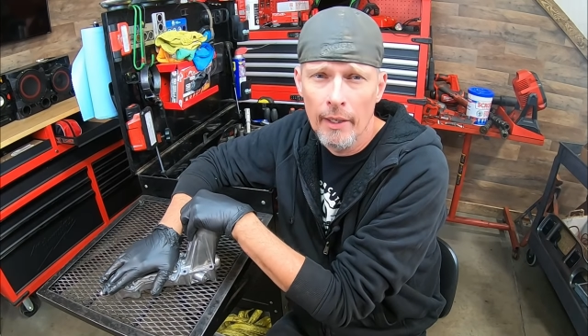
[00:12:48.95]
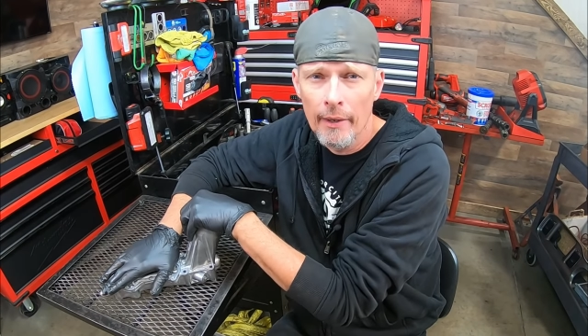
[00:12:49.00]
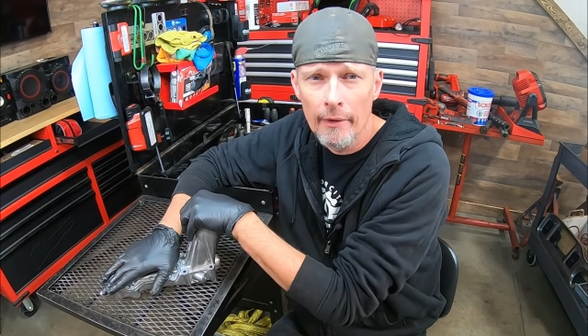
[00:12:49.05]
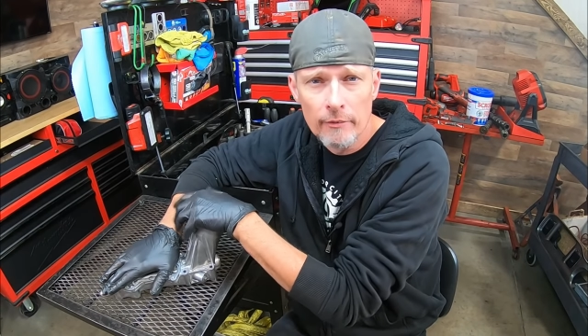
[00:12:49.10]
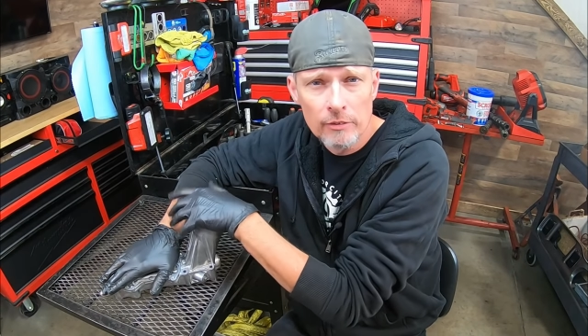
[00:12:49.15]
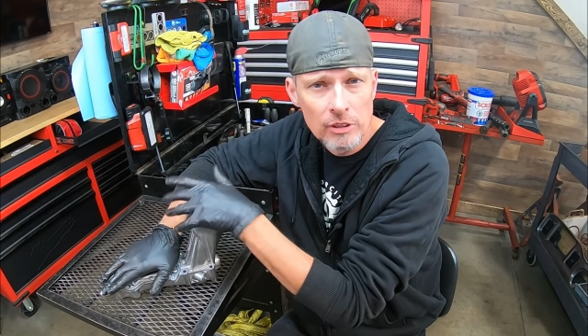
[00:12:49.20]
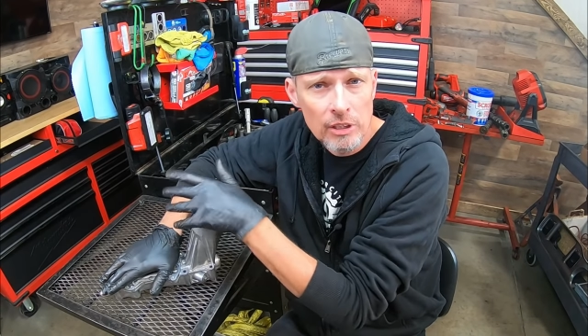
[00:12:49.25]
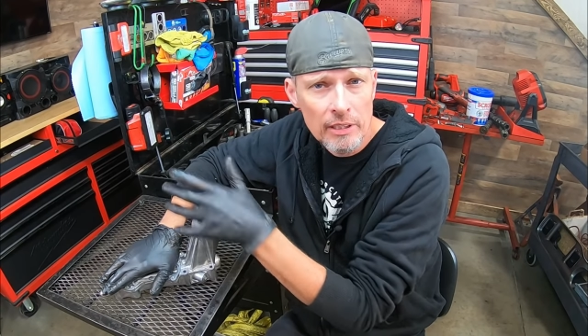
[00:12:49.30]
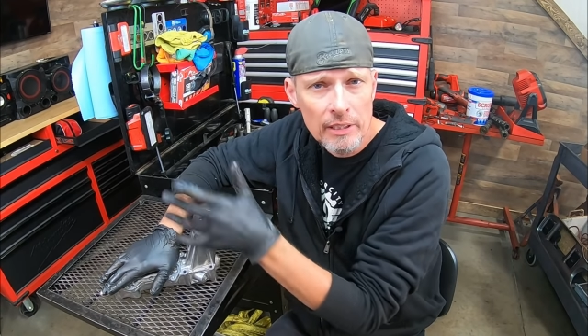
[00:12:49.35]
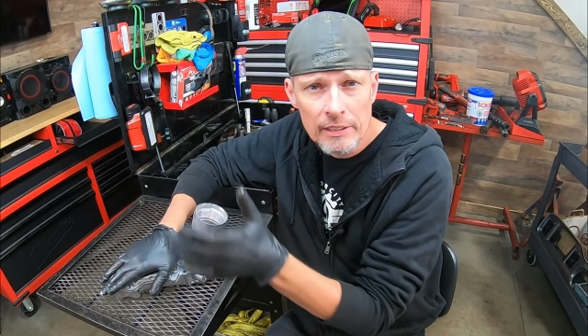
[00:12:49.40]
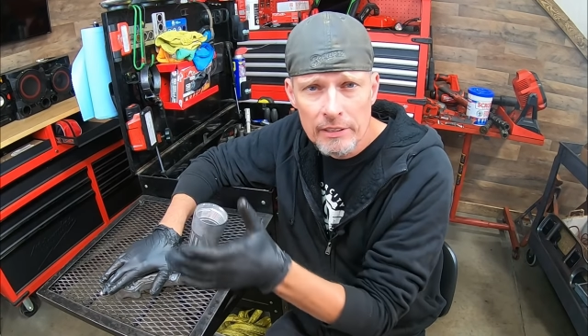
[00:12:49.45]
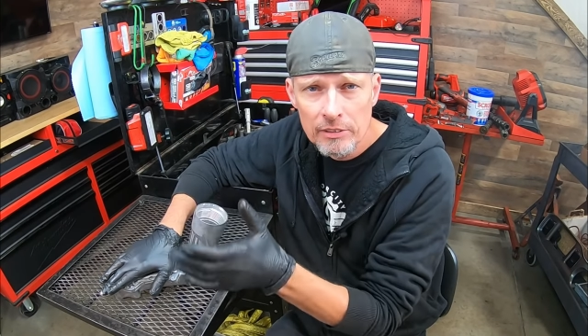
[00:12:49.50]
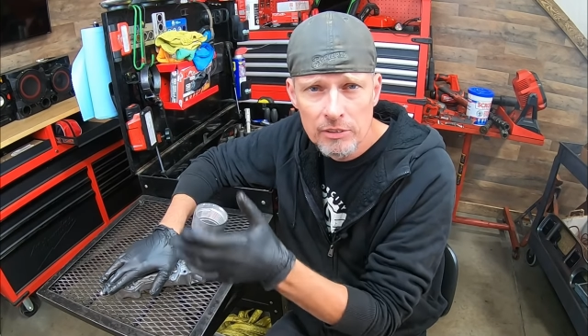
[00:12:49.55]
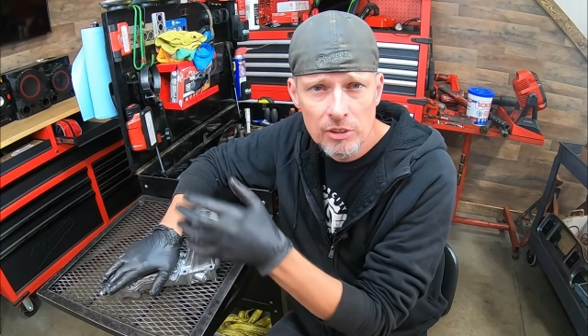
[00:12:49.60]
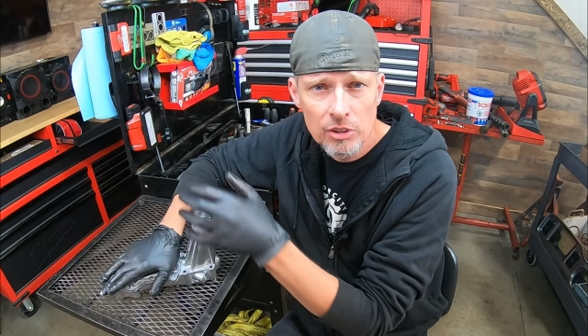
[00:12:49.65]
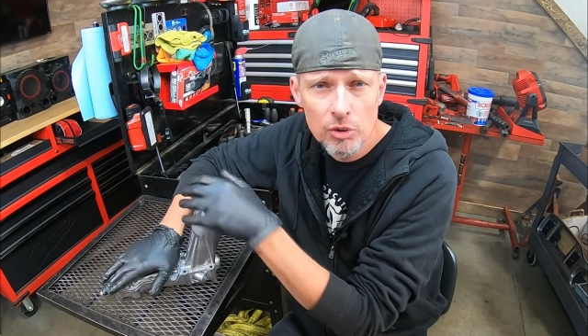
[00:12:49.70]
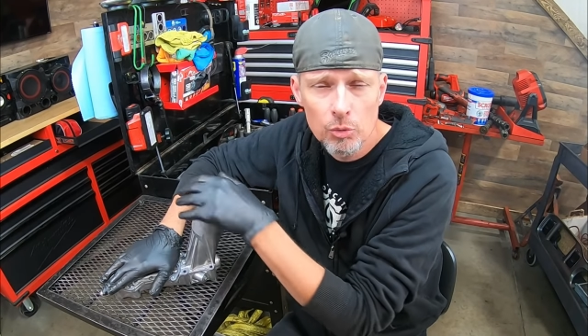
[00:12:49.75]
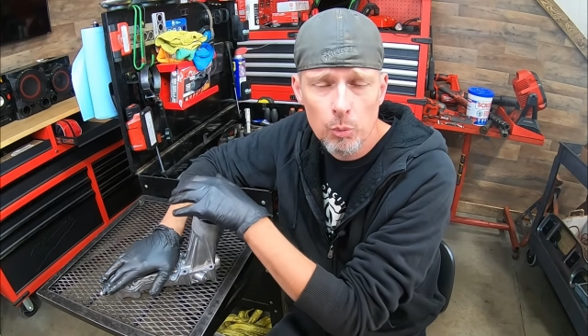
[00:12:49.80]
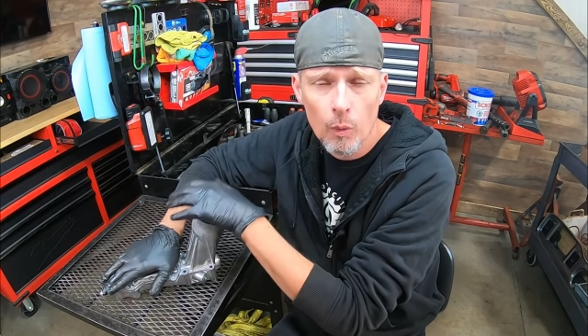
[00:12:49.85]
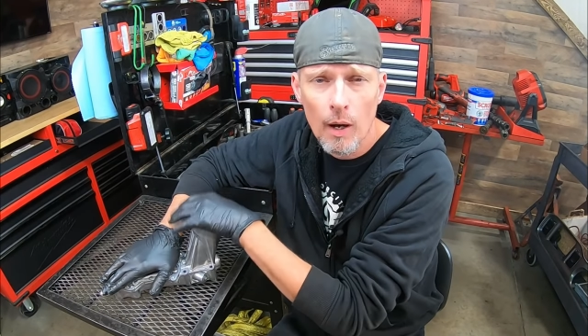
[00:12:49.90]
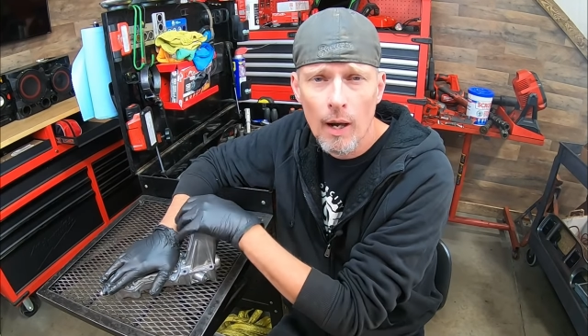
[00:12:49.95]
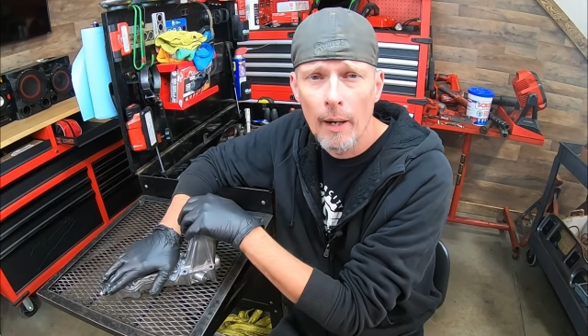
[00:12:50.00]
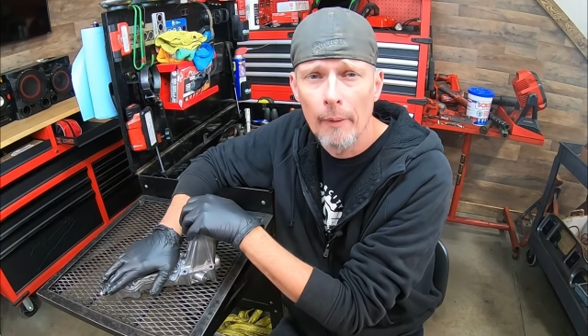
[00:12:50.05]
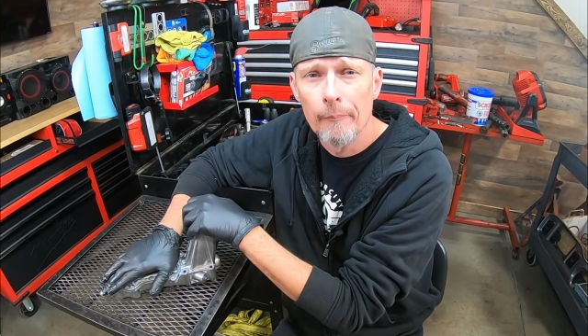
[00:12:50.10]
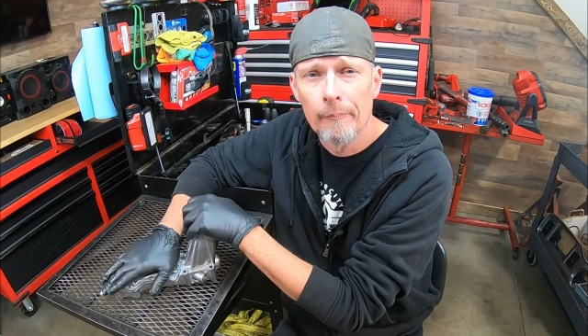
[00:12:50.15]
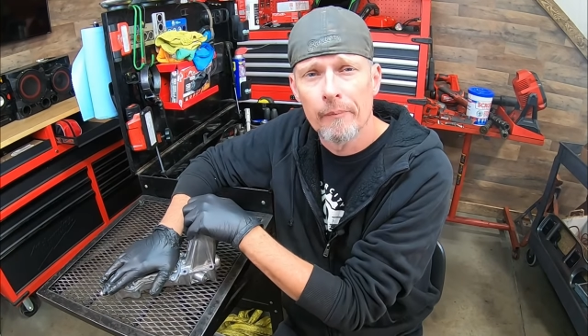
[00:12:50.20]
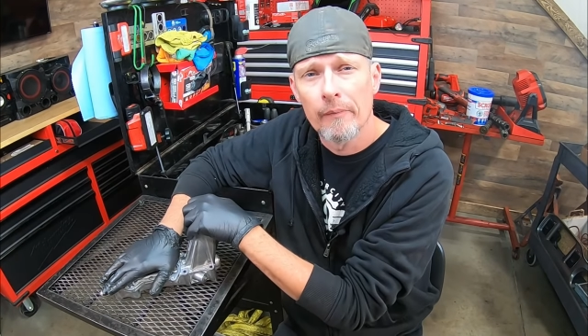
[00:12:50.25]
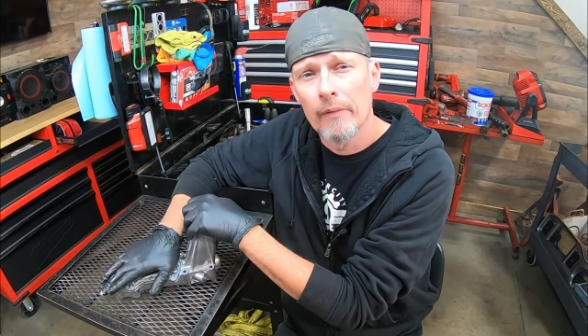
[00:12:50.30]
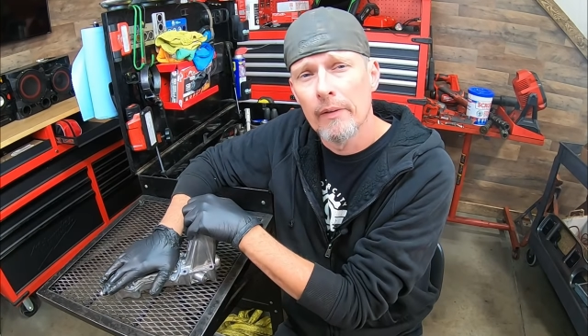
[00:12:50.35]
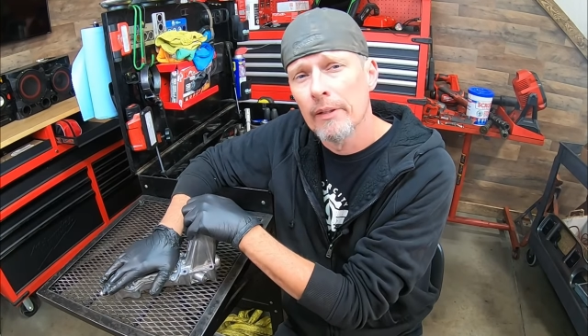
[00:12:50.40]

it was an easy swap.